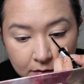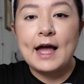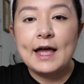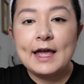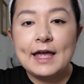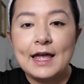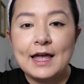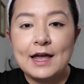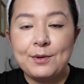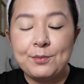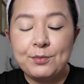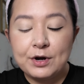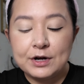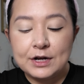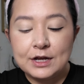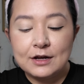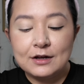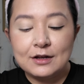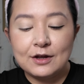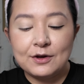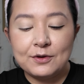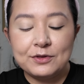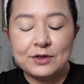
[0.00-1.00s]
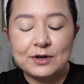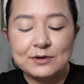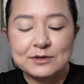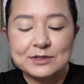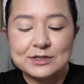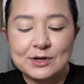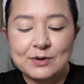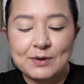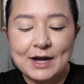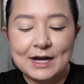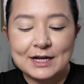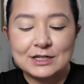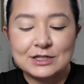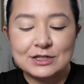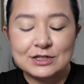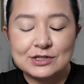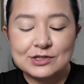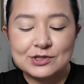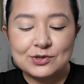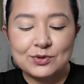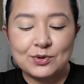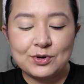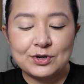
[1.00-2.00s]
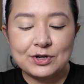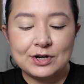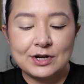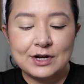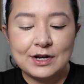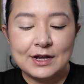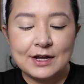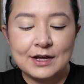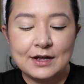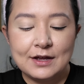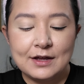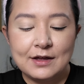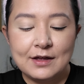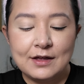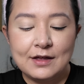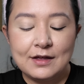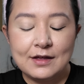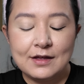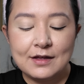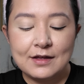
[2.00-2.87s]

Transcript: I am running low though, so I just ordered it.